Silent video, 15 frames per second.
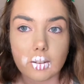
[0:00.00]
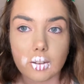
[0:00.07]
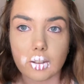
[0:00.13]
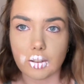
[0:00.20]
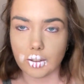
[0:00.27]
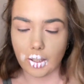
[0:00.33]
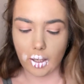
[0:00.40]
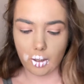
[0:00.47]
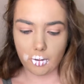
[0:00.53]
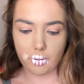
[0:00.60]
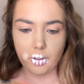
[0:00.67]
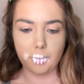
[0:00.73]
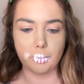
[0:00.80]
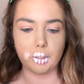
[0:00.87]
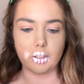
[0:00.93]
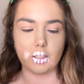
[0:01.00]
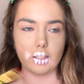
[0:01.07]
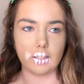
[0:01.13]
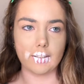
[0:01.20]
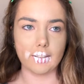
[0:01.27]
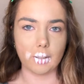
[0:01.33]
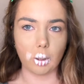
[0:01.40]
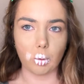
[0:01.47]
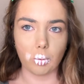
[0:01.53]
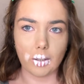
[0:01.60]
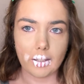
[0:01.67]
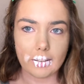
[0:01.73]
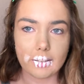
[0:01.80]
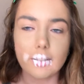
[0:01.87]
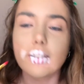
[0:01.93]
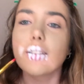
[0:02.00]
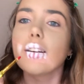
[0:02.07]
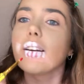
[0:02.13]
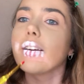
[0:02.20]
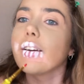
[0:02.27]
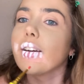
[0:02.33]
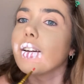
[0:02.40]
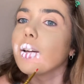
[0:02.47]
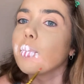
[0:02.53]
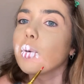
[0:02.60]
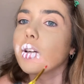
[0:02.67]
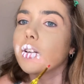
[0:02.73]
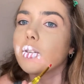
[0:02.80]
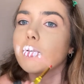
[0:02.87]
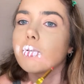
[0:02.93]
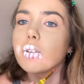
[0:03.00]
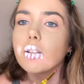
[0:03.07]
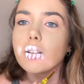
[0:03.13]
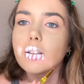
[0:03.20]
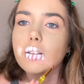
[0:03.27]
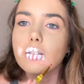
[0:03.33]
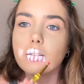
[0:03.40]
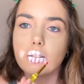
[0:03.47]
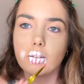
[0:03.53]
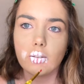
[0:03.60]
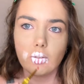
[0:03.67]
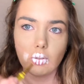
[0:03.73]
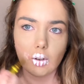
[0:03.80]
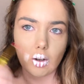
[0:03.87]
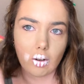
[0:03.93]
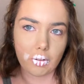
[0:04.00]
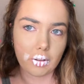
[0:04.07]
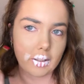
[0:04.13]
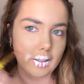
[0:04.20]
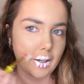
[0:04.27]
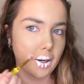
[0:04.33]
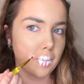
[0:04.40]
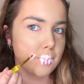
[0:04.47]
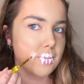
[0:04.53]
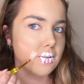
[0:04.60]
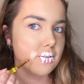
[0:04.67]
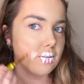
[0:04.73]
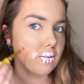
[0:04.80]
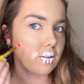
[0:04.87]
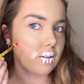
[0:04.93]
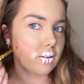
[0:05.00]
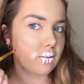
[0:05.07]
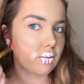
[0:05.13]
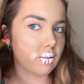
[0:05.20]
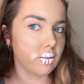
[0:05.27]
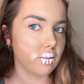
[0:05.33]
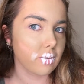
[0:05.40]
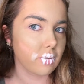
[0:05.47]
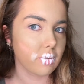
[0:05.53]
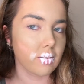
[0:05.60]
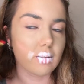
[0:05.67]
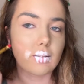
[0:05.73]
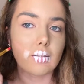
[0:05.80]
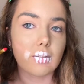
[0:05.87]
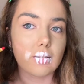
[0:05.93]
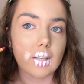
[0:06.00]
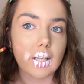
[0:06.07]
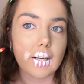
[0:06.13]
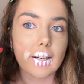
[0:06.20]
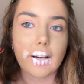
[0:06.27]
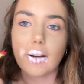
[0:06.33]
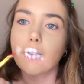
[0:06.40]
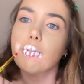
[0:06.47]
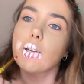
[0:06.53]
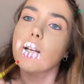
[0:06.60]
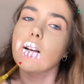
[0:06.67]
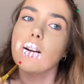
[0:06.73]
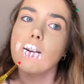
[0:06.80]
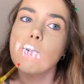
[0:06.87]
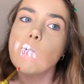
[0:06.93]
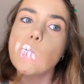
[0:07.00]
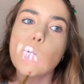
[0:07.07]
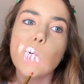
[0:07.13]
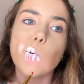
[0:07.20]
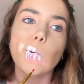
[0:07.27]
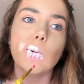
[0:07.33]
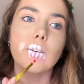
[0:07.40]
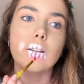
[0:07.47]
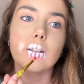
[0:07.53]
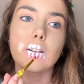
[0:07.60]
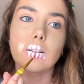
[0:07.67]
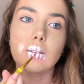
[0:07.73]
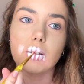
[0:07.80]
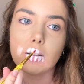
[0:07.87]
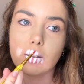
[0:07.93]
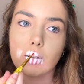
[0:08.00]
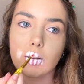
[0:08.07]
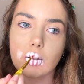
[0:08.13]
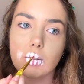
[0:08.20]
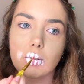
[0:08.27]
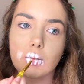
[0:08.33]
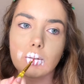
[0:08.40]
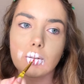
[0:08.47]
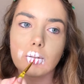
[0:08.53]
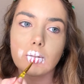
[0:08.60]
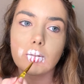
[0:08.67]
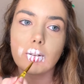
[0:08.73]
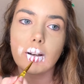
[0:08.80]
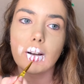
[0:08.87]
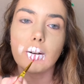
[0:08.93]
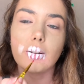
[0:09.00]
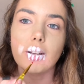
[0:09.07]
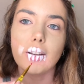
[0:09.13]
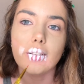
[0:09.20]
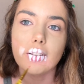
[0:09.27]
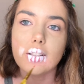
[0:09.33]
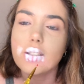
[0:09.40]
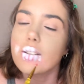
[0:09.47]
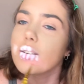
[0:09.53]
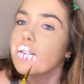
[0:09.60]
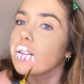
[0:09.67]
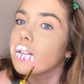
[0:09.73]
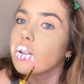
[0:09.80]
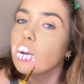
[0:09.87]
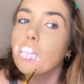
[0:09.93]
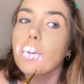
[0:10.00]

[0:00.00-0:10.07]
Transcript: So now I'm just going to take a red and I'm going to fill in all the gaps that I have here and outline the teeth a little